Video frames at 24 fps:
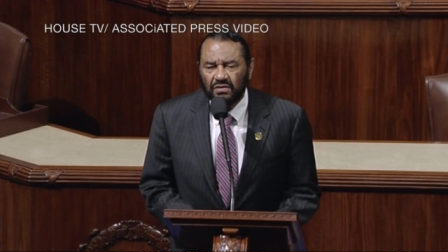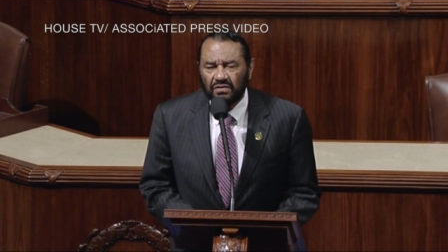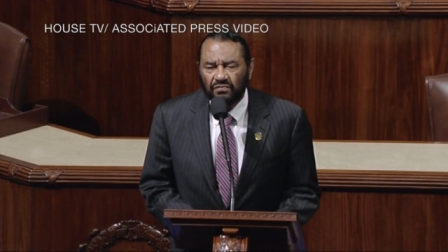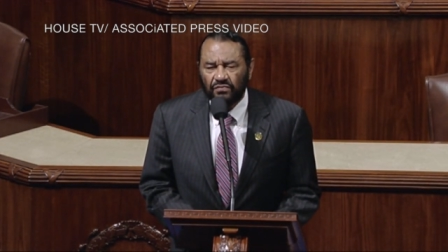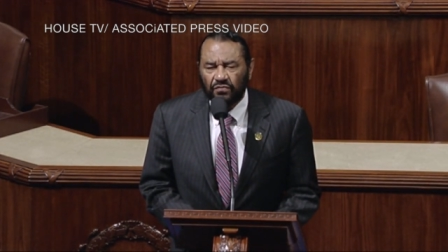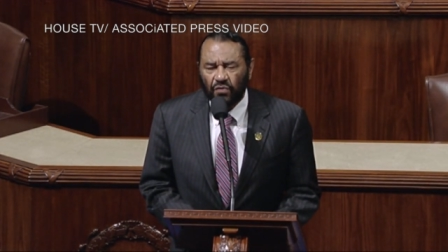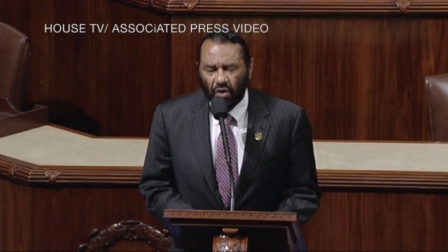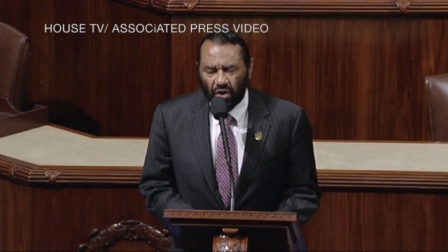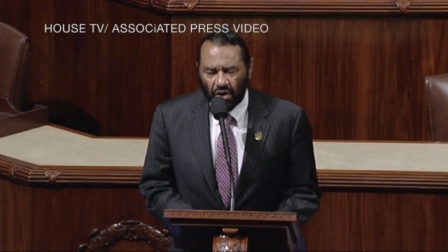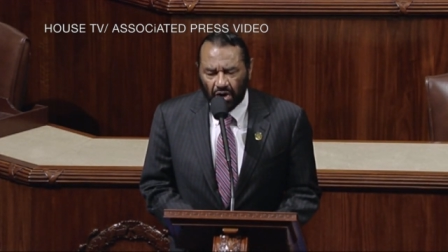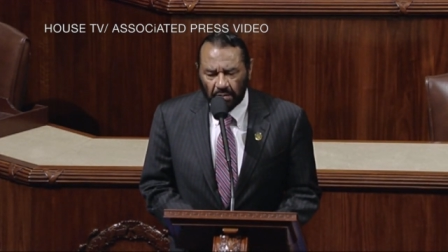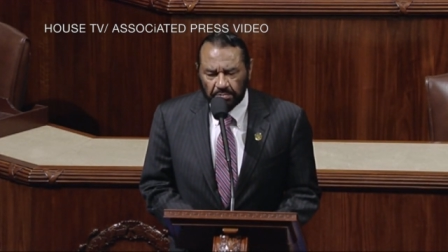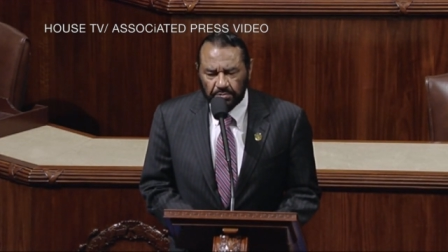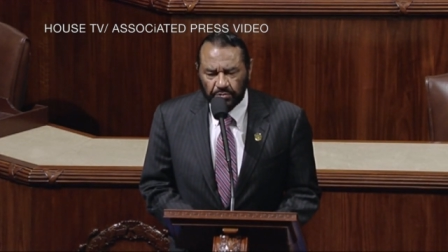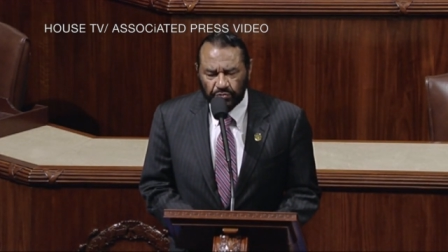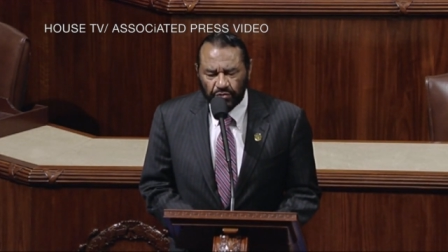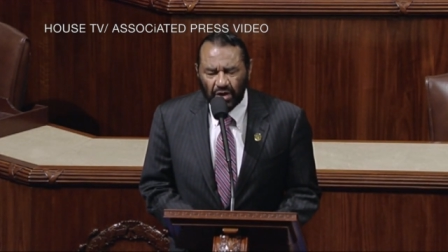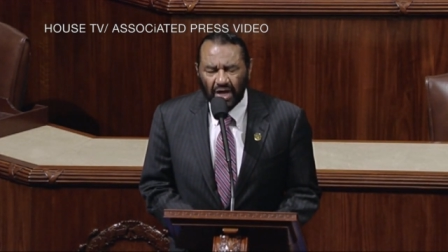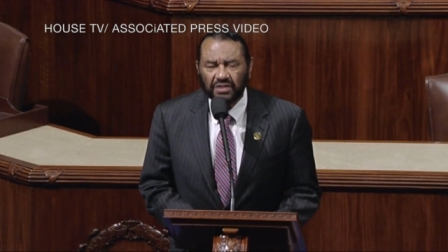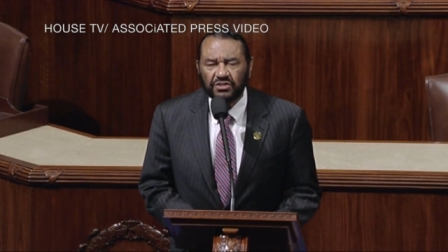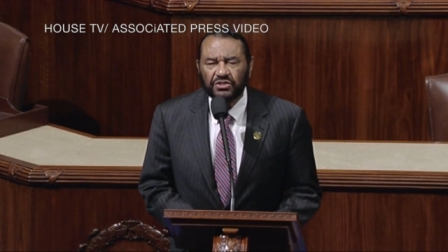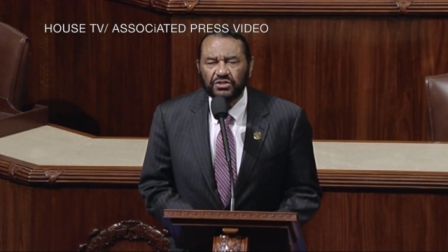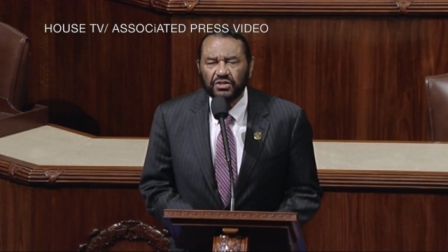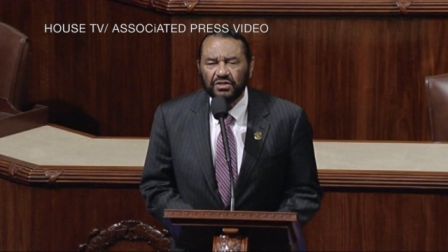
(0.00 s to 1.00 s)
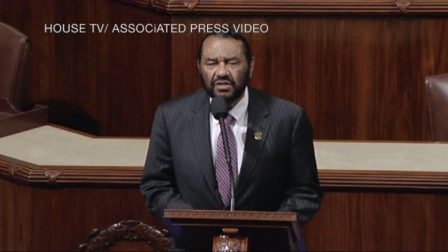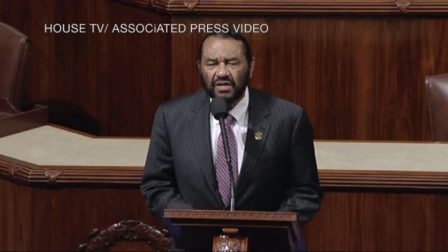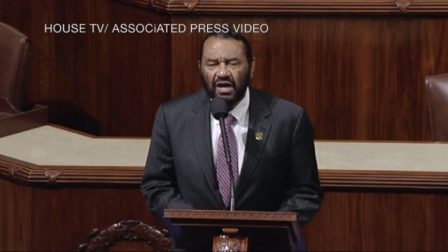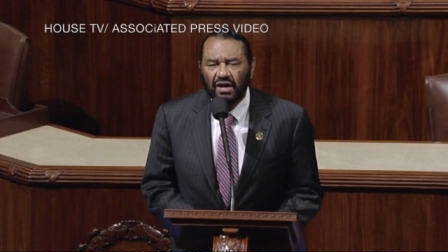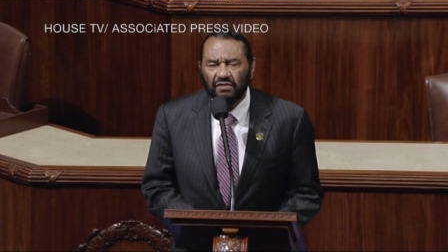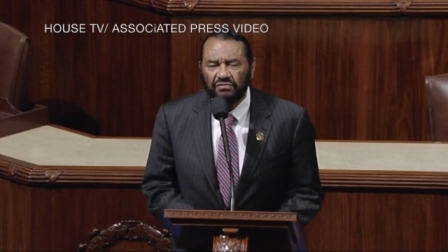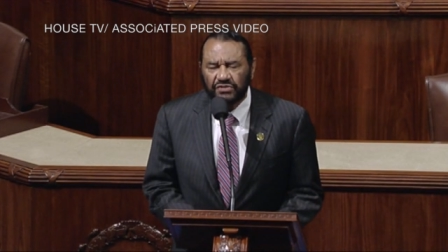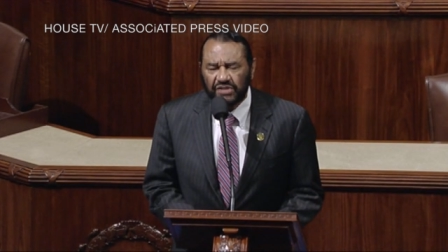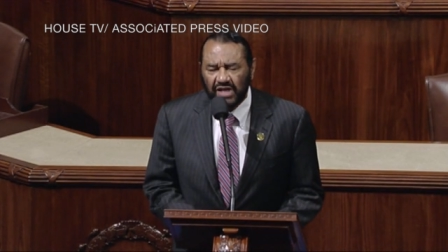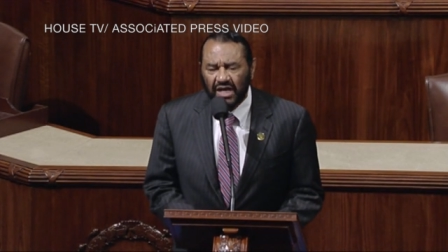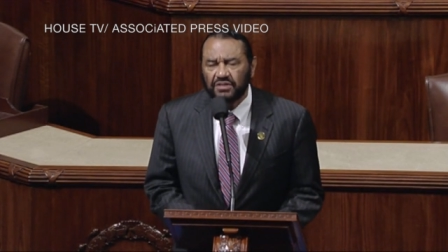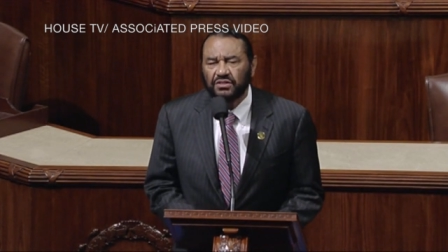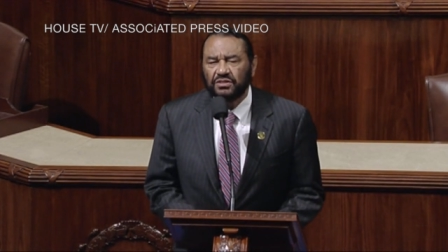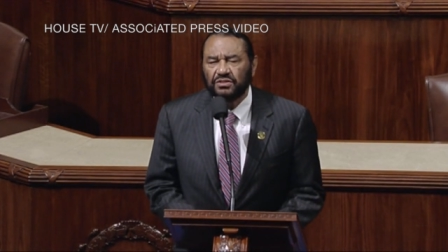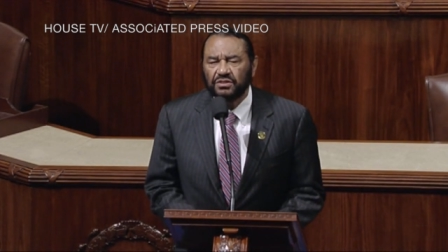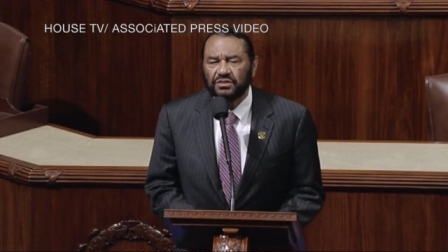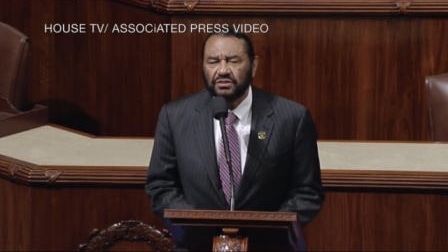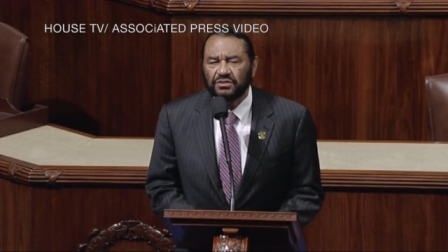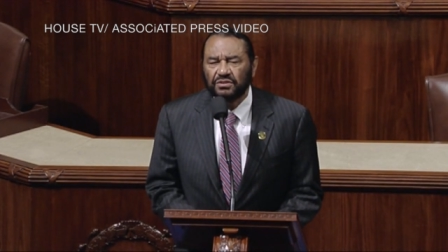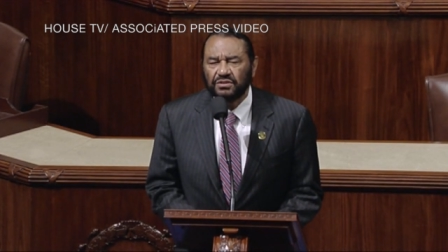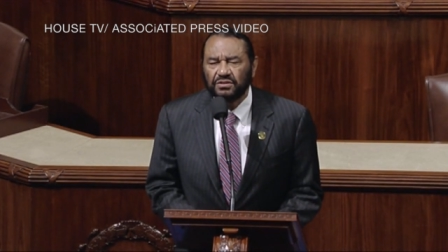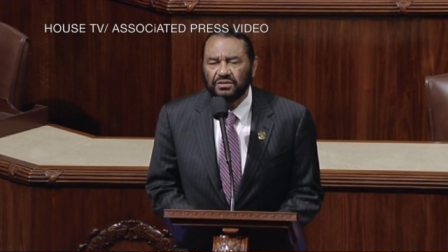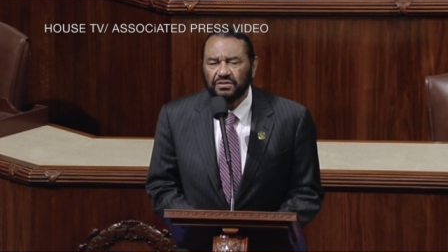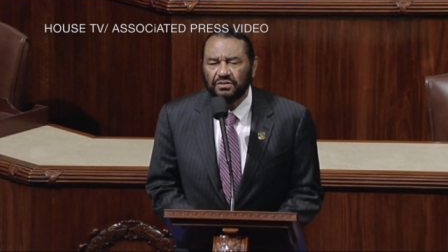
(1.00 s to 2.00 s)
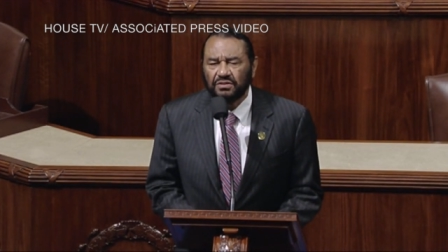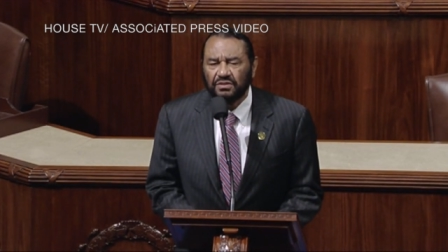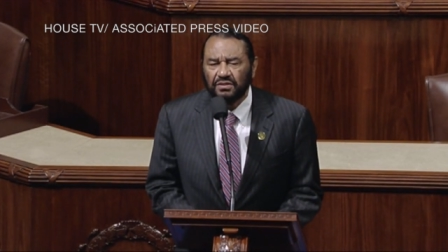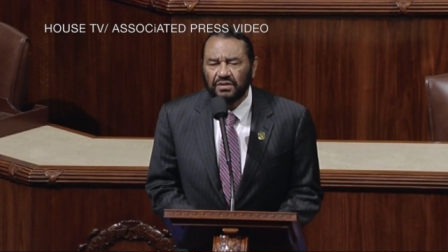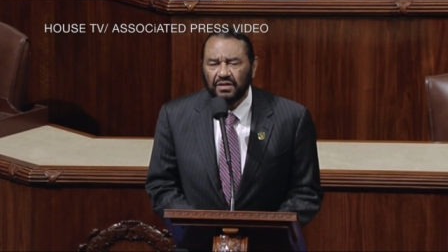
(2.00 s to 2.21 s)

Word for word: for obstruction of justice.